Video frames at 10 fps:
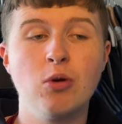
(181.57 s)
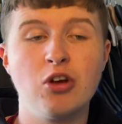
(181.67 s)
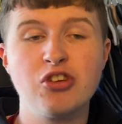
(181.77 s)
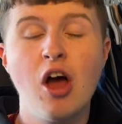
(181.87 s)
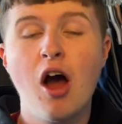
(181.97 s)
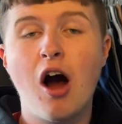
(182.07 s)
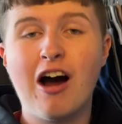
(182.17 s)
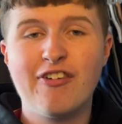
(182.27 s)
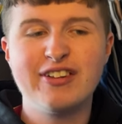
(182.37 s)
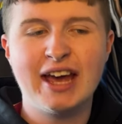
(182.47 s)
loss,
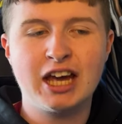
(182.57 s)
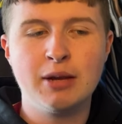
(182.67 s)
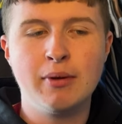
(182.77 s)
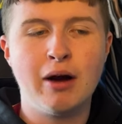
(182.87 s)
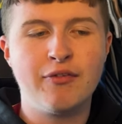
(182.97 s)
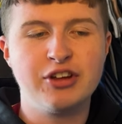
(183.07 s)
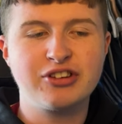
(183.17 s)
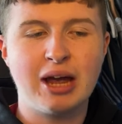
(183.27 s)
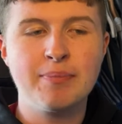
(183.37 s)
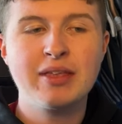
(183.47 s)
I think they're going to be up for this
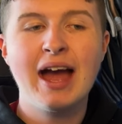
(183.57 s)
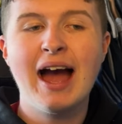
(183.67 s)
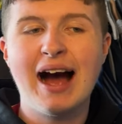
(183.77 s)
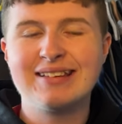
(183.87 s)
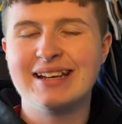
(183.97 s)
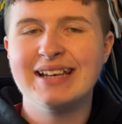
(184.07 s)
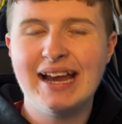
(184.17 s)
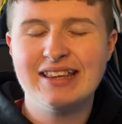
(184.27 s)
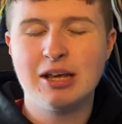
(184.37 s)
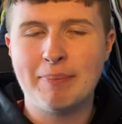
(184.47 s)
game, as they
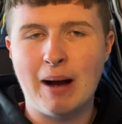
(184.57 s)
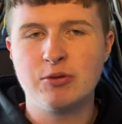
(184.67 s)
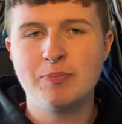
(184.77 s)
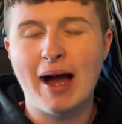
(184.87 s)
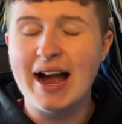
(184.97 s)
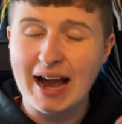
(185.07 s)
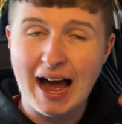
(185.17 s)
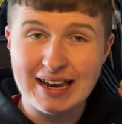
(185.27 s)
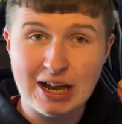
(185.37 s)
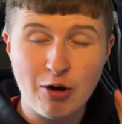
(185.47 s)
need to bounce back,
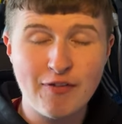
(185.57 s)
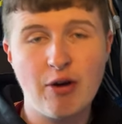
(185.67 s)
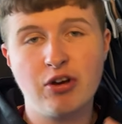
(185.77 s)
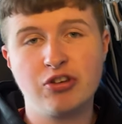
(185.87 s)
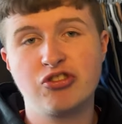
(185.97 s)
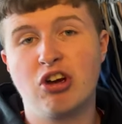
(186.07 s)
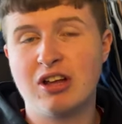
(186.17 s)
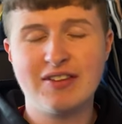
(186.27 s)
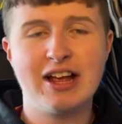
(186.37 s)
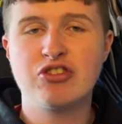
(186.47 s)
and they're a very good side.
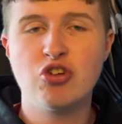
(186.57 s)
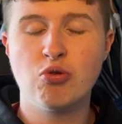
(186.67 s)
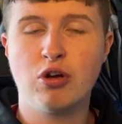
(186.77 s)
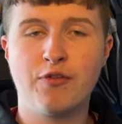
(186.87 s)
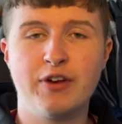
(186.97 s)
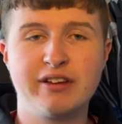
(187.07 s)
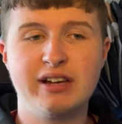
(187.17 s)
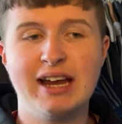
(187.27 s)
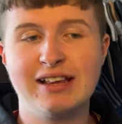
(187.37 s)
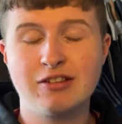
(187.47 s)
I think they're too good for this
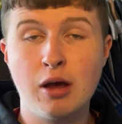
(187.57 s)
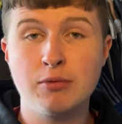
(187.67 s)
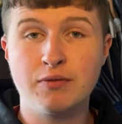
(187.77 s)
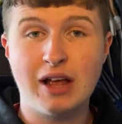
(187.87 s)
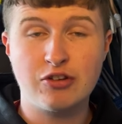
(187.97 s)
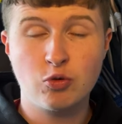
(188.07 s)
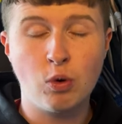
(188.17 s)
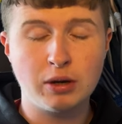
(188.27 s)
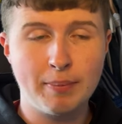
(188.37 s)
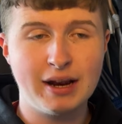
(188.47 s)
league in terms of their
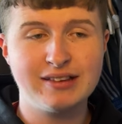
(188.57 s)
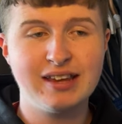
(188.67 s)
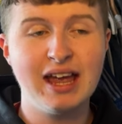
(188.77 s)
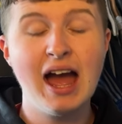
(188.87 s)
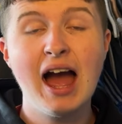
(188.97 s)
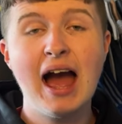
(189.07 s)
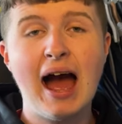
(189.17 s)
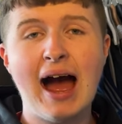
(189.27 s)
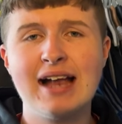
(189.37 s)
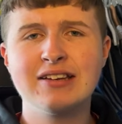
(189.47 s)
squad ability,
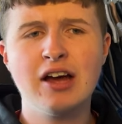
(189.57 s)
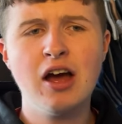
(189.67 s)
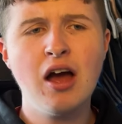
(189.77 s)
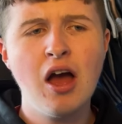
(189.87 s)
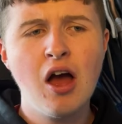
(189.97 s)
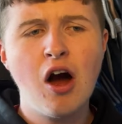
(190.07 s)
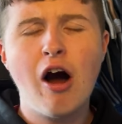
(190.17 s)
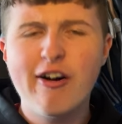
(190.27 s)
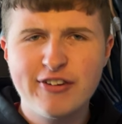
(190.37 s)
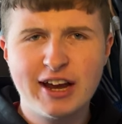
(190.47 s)
and
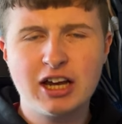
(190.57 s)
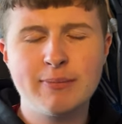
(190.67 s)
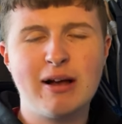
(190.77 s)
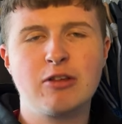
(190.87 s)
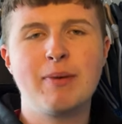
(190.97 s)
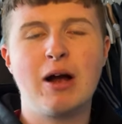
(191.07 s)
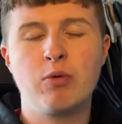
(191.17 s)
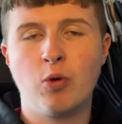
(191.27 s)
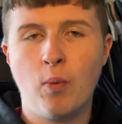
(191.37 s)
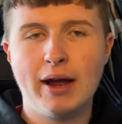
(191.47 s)
I think they're going to bounce back
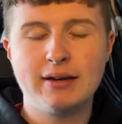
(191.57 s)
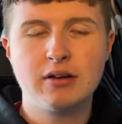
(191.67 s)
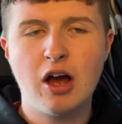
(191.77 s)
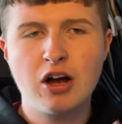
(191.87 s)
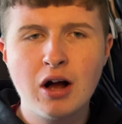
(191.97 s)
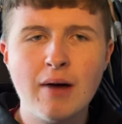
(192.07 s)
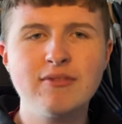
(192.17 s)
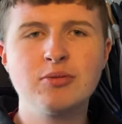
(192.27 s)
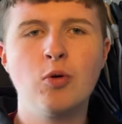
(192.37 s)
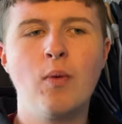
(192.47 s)
with a win, a
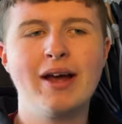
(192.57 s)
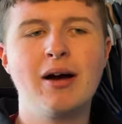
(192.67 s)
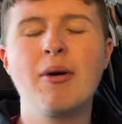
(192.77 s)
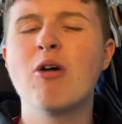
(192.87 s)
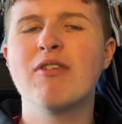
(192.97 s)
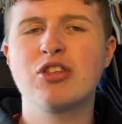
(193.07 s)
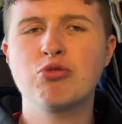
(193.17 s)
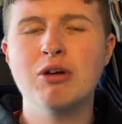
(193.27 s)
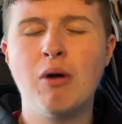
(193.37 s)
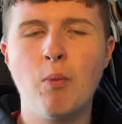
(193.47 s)
comfortable win. I'm going over a
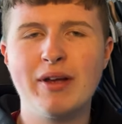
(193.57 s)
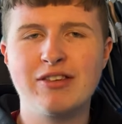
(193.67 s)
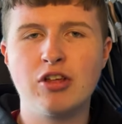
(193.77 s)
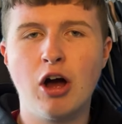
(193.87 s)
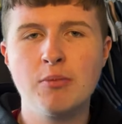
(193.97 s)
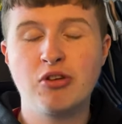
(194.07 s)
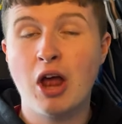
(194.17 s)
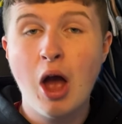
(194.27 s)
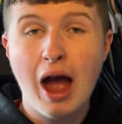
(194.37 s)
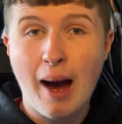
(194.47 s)
3-1 win to the home side.
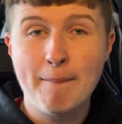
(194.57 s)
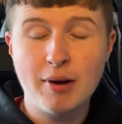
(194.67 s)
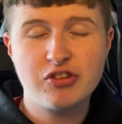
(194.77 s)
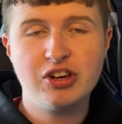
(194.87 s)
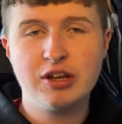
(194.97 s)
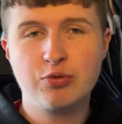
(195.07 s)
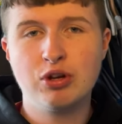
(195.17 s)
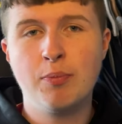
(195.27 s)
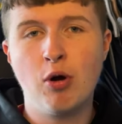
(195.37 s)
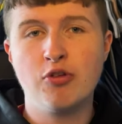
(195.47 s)
A much needed 3
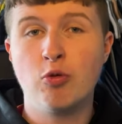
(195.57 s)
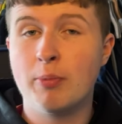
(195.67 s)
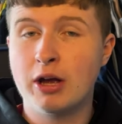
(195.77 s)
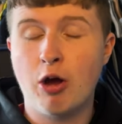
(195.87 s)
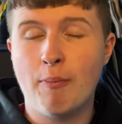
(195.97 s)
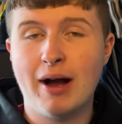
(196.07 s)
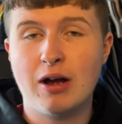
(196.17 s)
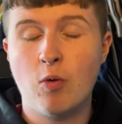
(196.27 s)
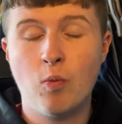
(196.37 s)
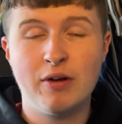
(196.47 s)
points will be going back
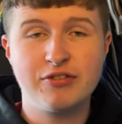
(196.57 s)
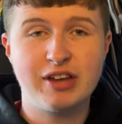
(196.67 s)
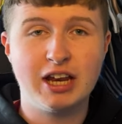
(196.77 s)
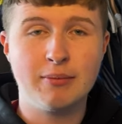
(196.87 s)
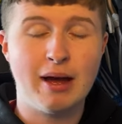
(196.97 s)
with Stadium